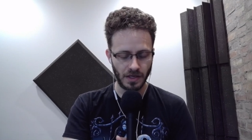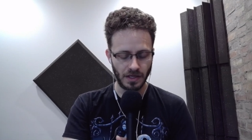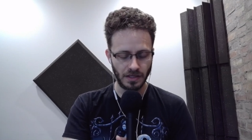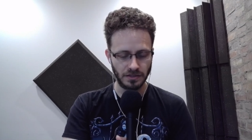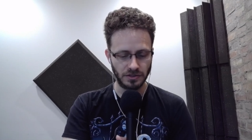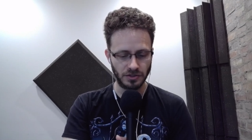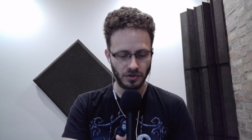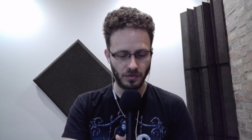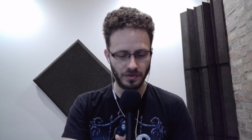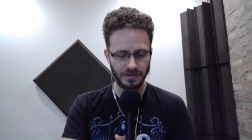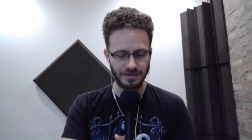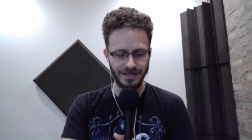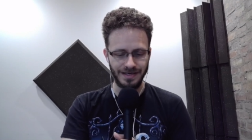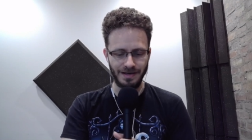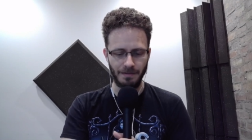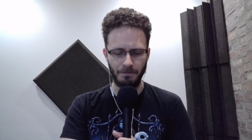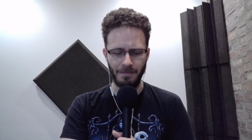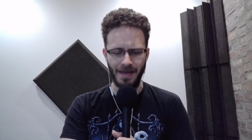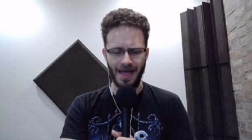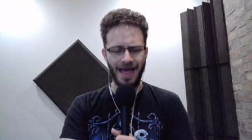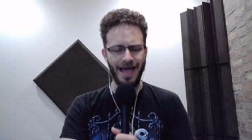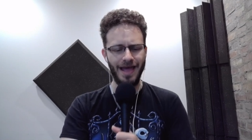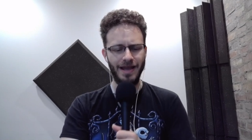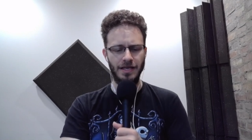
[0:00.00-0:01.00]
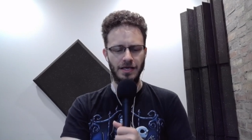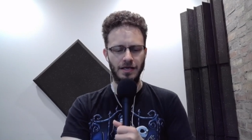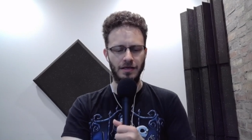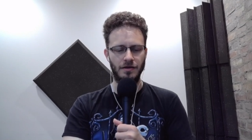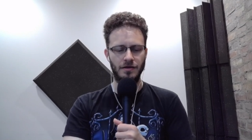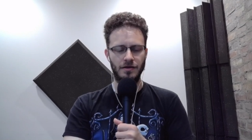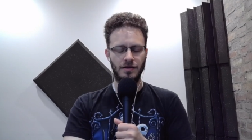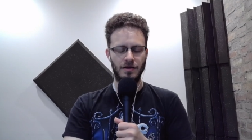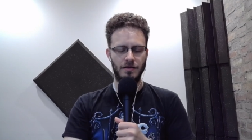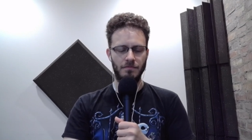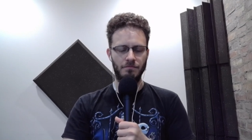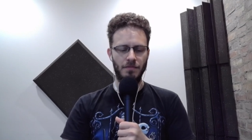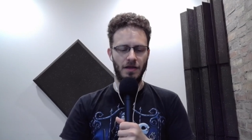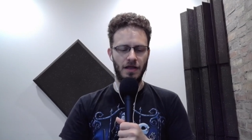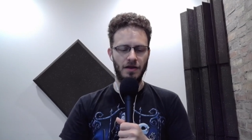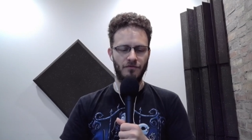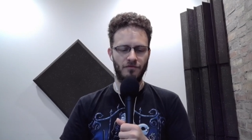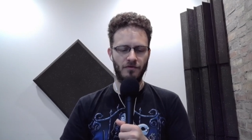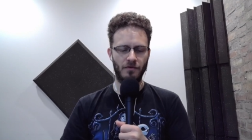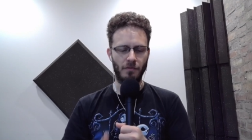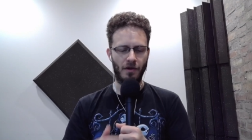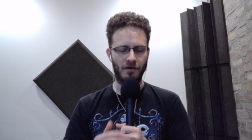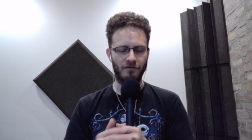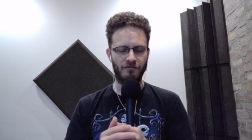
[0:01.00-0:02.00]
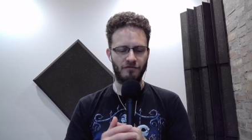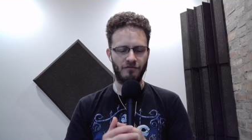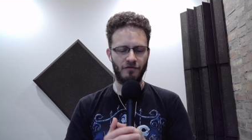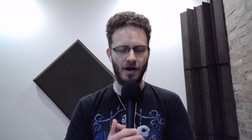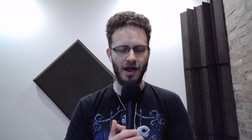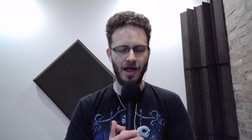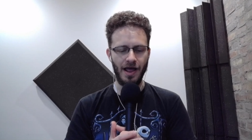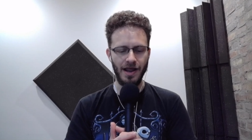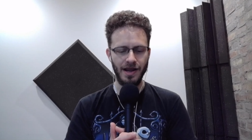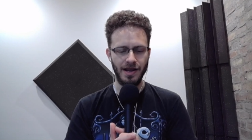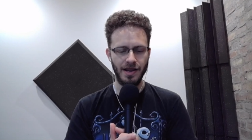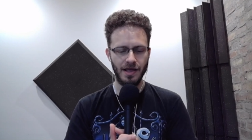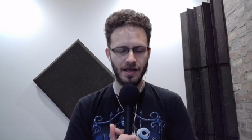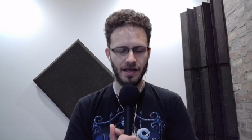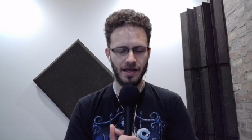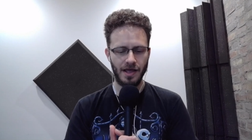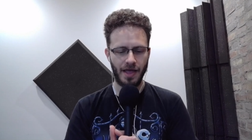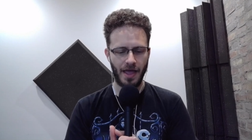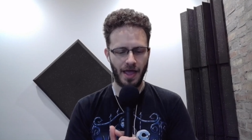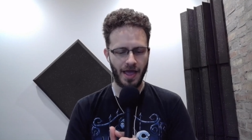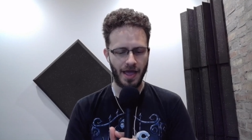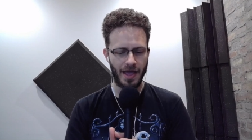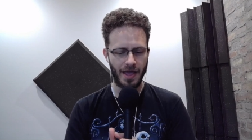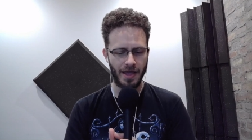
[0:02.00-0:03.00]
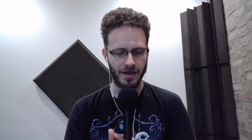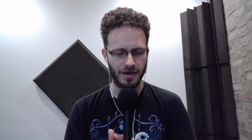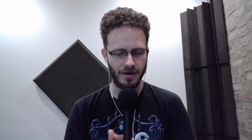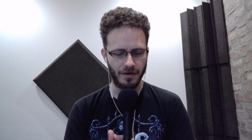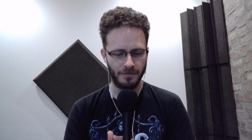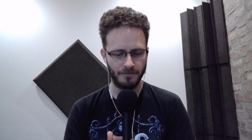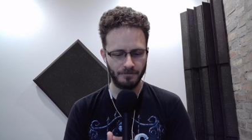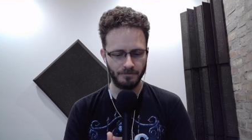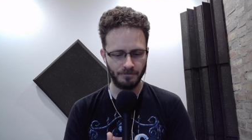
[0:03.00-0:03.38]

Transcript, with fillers: So it's in a patty made from a fried egg.